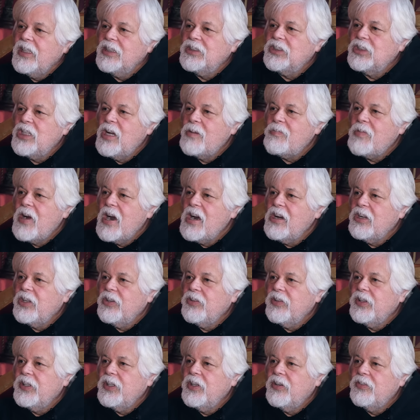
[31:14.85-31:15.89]
and stop
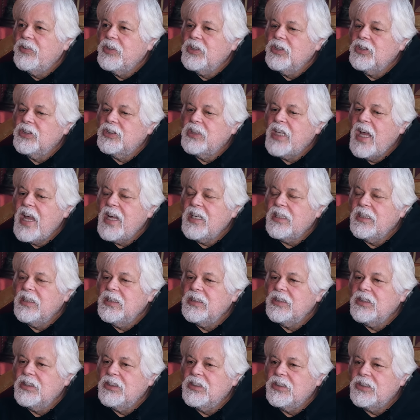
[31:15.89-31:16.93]
arguing over your
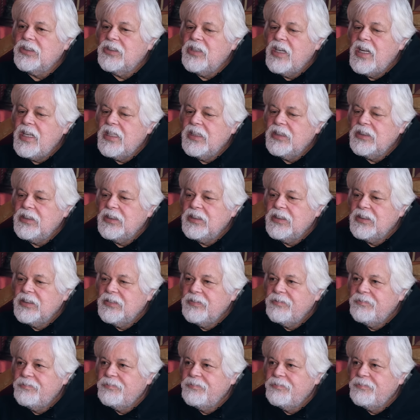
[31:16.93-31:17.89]
tactics and your strategies.